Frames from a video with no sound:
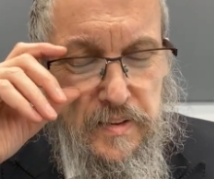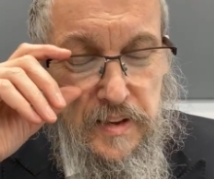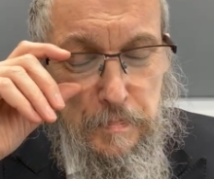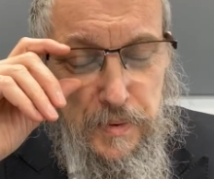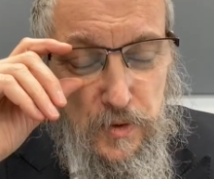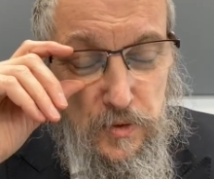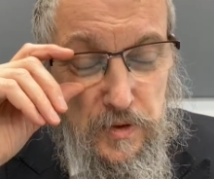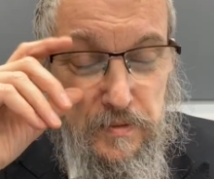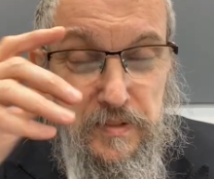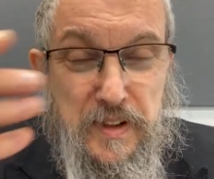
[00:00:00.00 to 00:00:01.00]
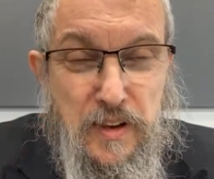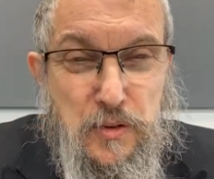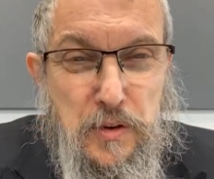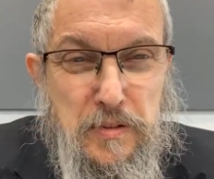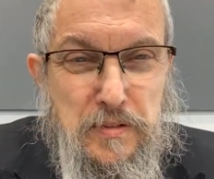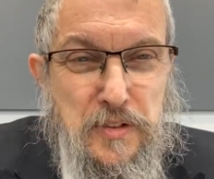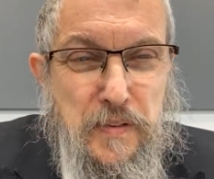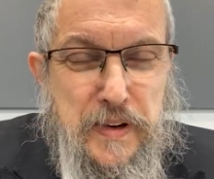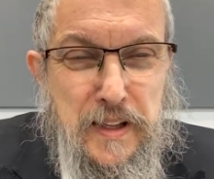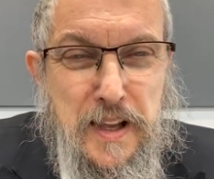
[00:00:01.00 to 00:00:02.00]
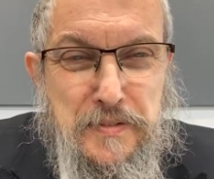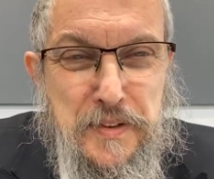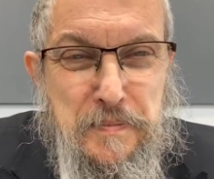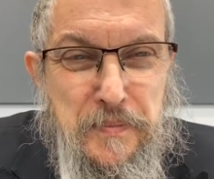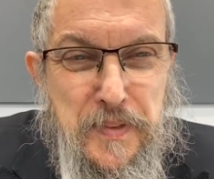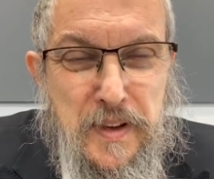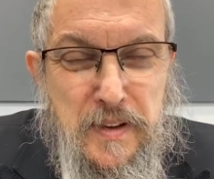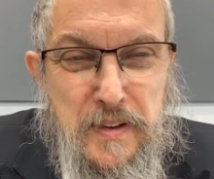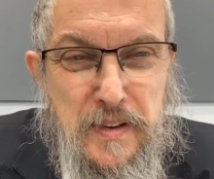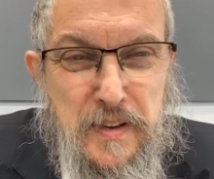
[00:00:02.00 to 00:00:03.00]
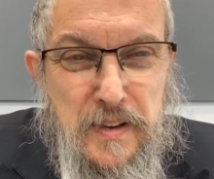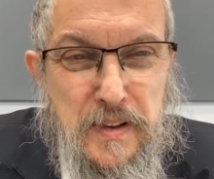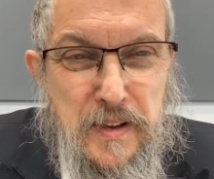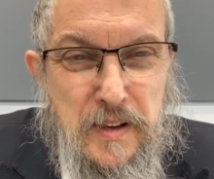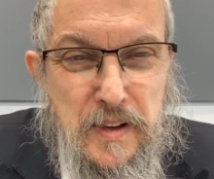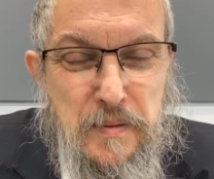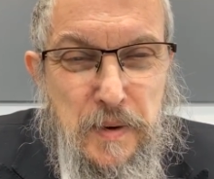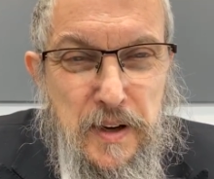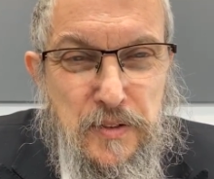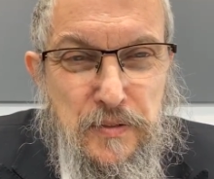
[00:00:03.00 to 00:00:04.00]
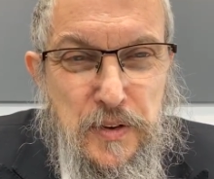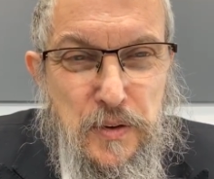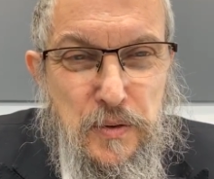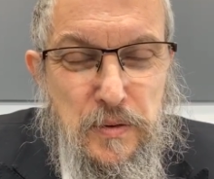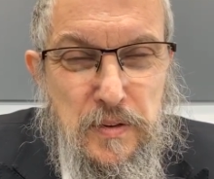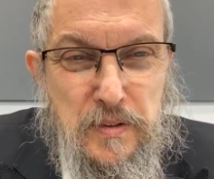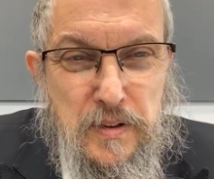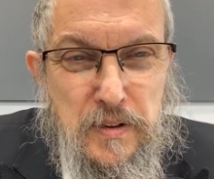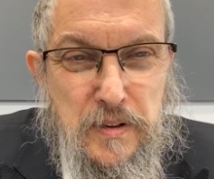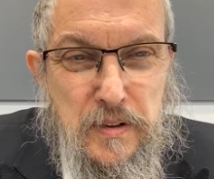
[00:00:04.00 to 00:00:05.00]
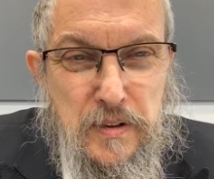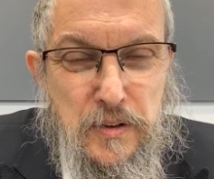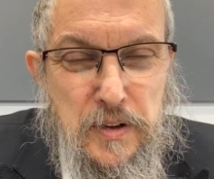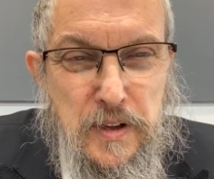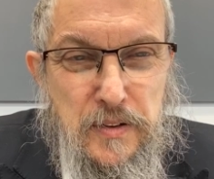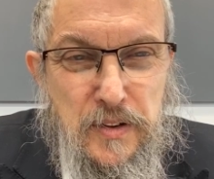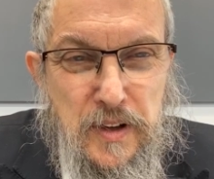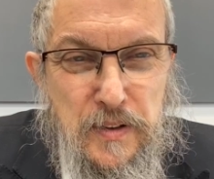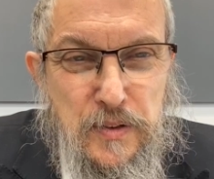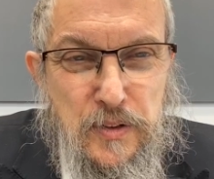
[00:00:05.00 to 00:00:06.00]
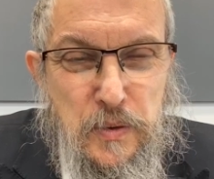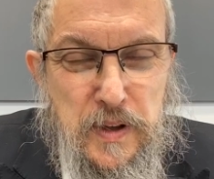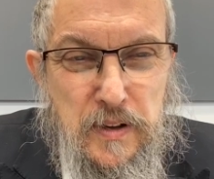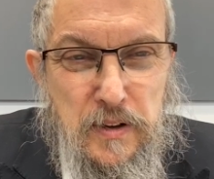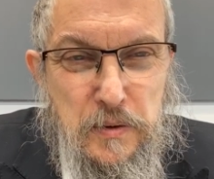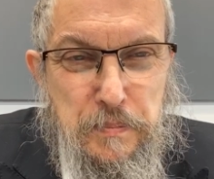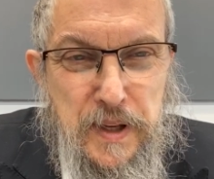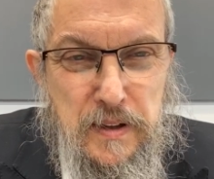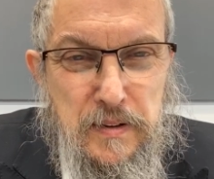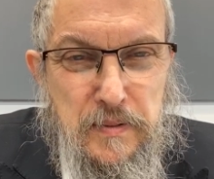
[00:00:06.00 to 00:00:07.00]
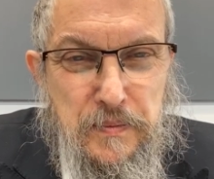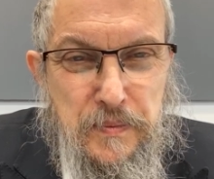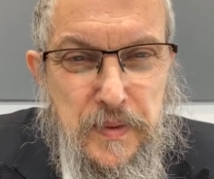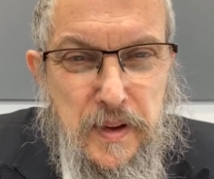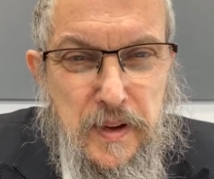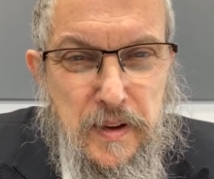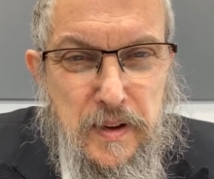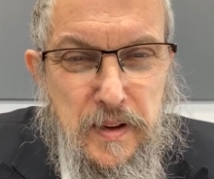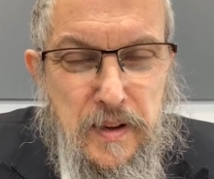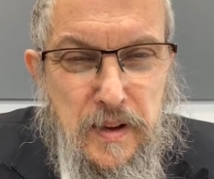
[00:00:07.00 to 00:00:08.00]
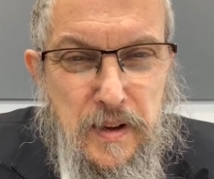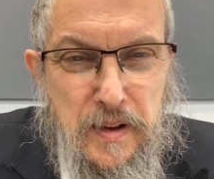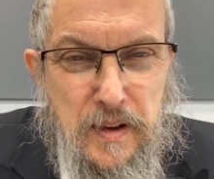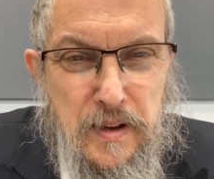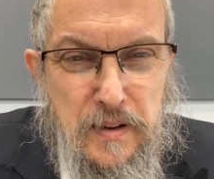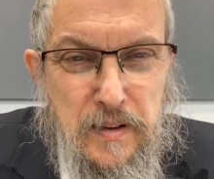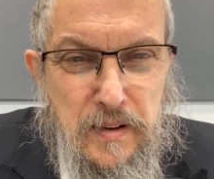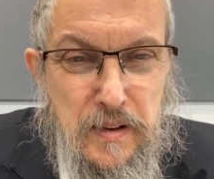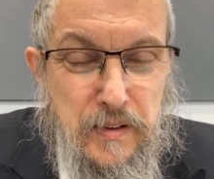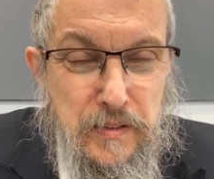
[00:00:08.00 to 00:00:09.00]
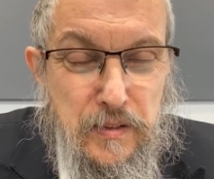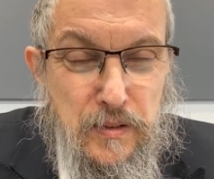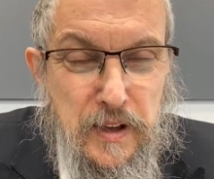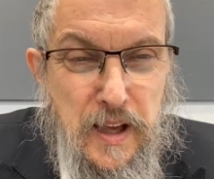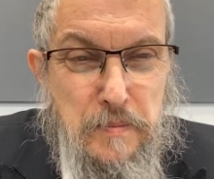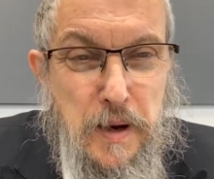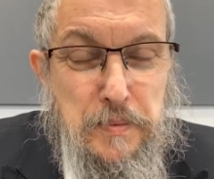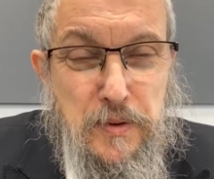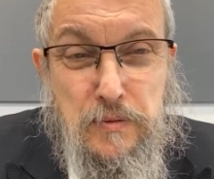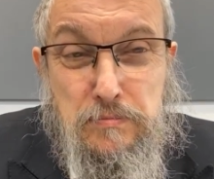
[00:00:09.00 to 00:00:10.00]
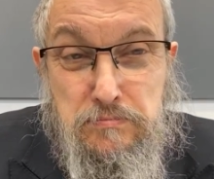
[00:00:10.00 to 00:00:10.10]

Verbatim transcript: dépanneur, local 7-Eleven. He buys a few goodies. He gives a $20 bill. And you know, only came up to